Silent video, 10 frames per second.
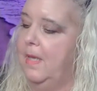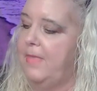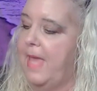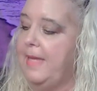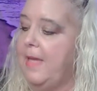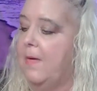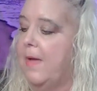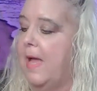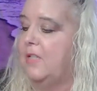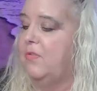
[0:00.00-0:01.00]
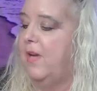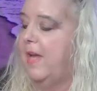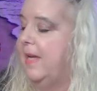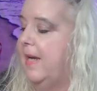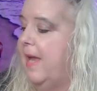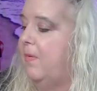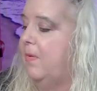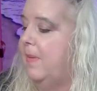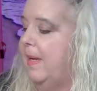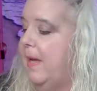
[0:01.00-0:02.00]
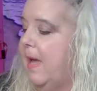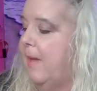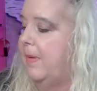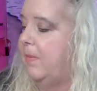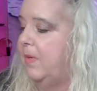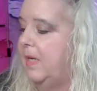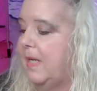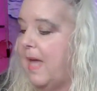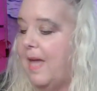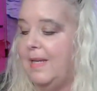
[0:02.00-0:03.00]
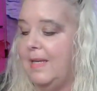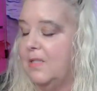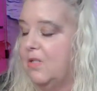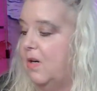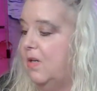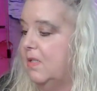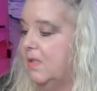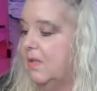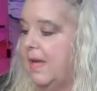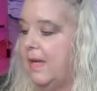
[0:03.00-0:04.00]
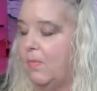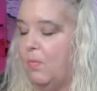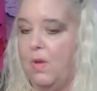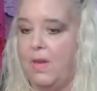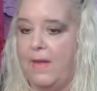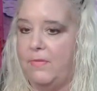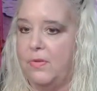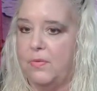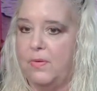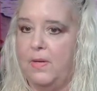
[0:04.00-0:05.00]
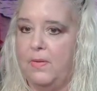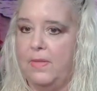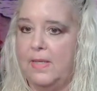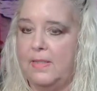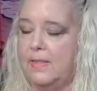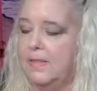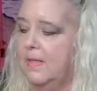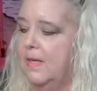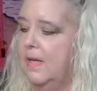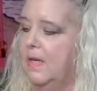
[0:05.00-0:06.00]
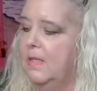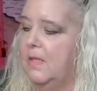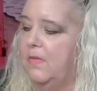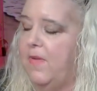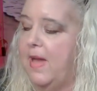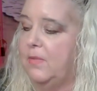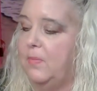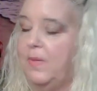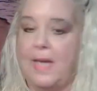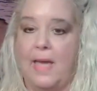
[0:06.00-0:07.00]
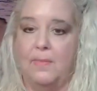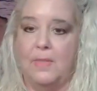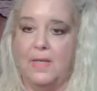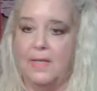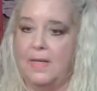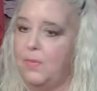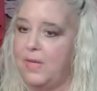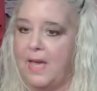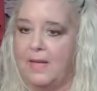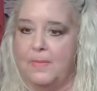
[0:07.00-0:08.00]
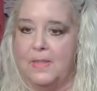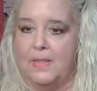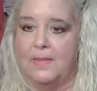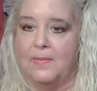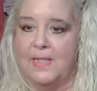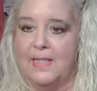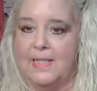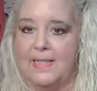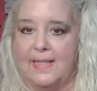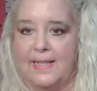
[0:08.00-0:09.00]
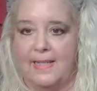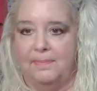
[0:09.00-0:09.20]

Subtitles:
Thank y'all guys for hanging out with me. I mean, I didn't get started till like well after three on this. So the fact we got them done, we got them done. I'm gonna say.